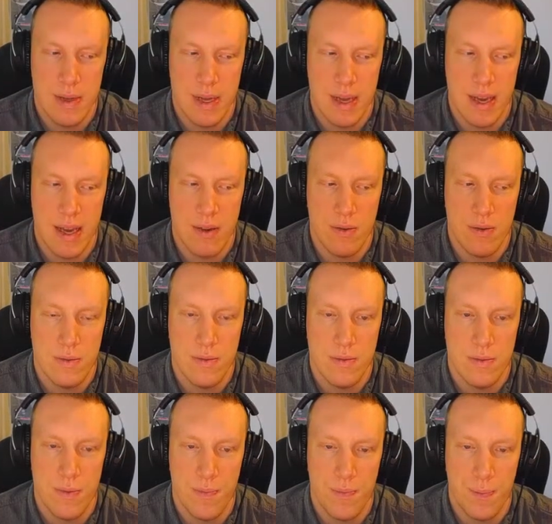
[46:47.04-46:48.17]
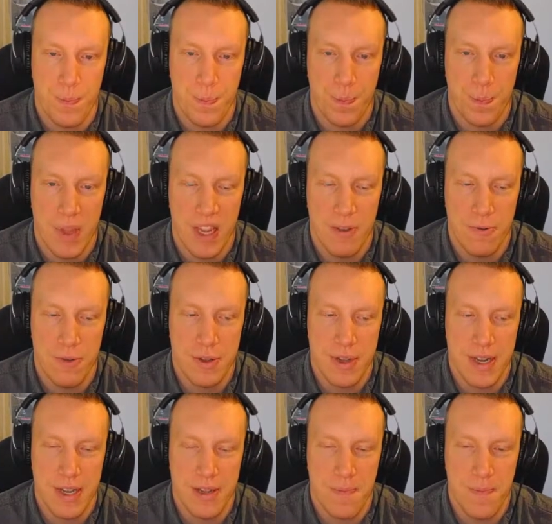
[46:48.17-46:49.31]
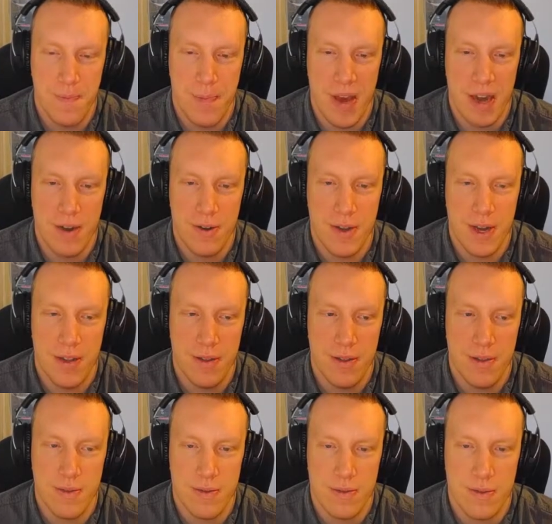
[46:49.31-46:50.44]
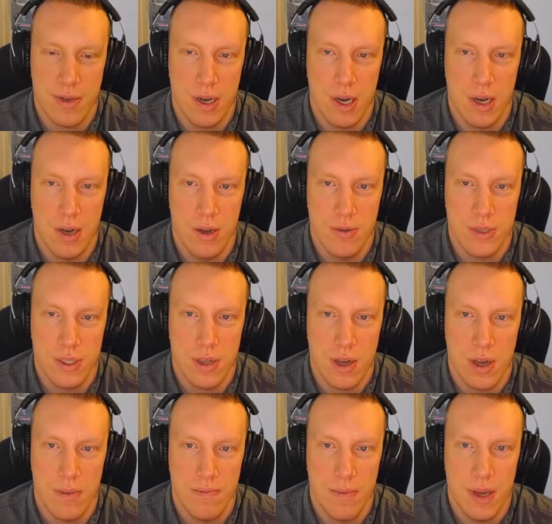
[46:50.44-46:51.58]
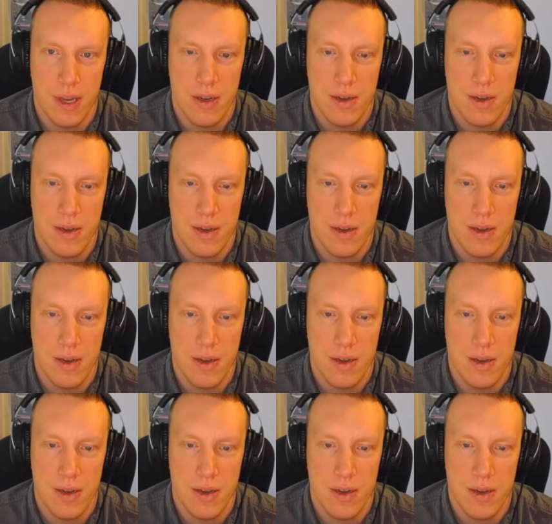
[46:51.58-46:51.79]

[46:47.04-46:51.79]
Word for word: Ow. It was at least better than Close Combat.